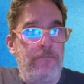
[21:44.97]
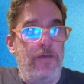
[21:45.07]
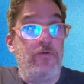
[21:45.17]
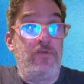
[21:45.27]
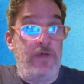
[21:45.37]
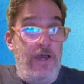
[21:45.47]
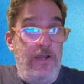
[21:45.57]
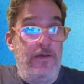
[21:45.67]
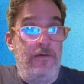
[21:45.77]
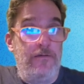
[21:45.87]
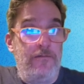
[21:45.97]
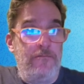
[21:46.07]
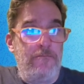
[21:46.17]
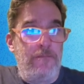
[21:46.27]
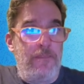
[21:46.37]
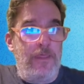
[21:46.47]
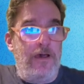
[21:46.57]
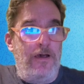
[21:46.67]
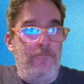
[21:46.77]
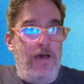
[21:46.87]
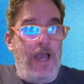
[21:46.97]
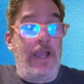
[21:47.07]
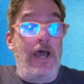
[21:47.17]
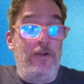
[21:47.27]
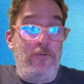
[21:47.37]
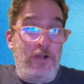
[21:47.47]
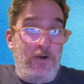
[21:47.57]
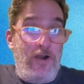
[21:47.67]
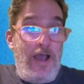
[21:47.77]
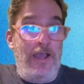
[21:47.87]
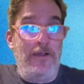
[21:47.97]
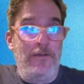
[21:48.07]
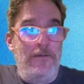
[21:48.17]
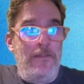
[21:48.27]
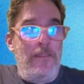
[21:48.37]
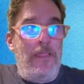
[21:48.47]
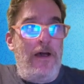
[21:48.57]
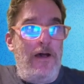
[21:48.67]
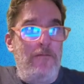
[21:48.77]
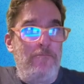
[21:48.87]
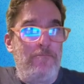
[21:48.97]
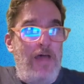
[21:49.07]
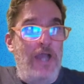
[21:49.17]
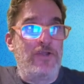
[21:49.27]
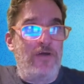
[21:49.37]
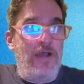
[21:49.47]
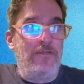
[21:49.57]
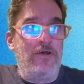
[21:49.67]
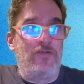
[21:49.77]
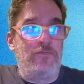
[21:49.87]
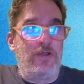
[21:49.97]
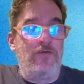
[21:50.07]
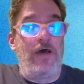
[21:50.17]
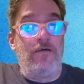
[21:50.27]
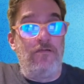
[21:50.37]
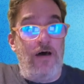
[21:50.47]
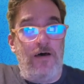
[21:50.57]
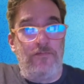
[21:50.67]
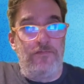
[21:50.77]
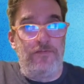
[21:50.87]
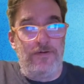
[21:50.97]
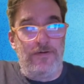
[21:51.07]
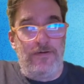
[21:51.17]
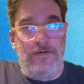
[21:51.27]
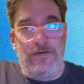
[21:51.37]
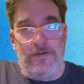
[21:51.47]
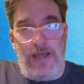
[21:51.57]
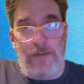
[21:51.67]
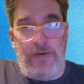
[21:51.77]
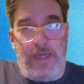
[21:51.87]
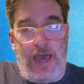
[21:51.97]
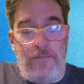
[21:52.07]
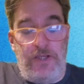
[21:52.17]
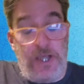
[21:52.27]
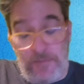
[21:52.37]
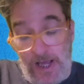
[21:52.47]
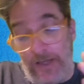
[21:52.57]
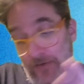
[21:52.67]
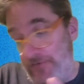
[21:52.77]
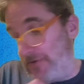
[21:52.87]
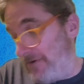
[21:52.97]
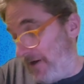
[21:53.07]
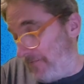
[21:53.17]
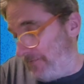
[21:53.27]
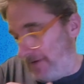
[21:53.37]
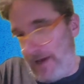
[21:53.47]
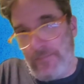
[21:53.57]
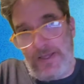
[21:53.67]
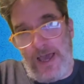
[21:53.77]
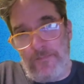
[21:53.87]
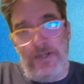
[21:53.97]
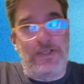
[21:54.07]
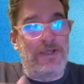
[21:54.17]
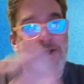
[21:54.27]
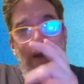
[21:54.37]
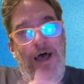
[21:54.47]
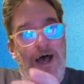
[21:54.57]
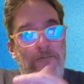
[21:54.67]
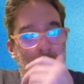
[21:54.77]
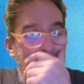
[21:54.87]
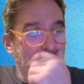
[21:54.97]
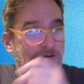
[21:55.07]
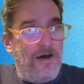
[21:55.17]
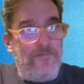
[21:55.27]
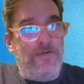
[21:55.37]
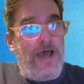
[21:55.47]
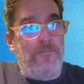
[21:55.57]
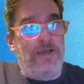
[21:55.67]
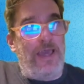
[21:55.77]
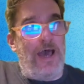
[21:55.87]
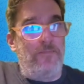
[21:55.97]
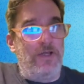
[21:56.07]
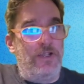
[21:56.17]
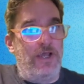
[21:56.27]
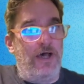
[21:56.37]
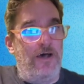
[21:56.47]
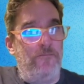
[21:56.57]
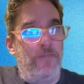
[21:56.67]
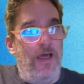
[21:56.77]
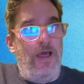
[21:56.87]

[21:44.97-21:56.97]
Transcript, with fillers: It was sad. Um, I kind of want to cry. Um, I tried this because I love Napa cabbage. I mean, I used to love Napa cabbage. Um, I love Napa cabbage. Um,